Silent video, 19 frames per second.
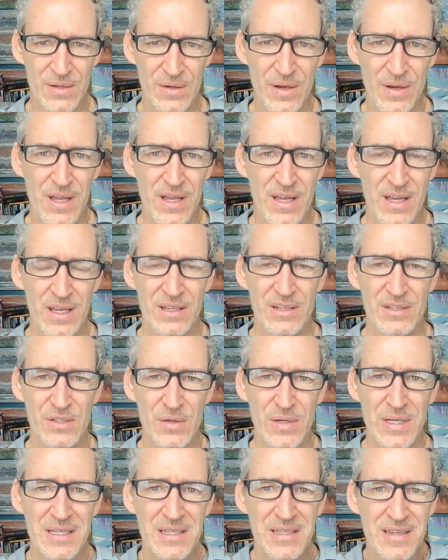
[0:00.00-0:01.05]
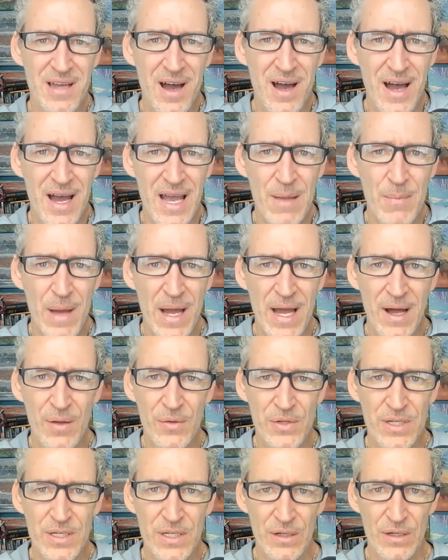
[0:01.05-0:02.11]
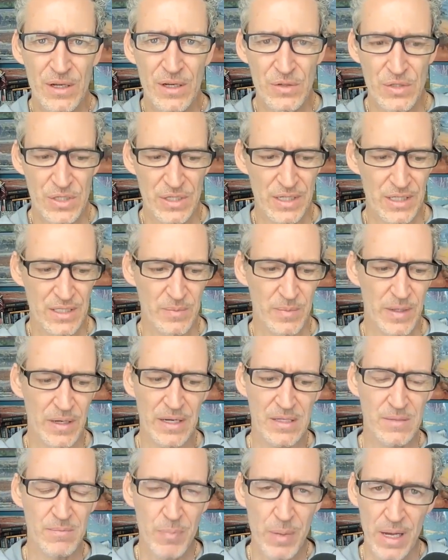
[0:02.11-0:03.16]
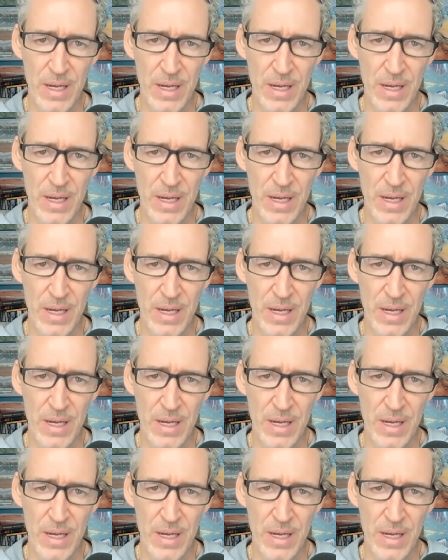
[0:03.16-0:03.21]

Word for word: So there's no need to time out your coaching experience.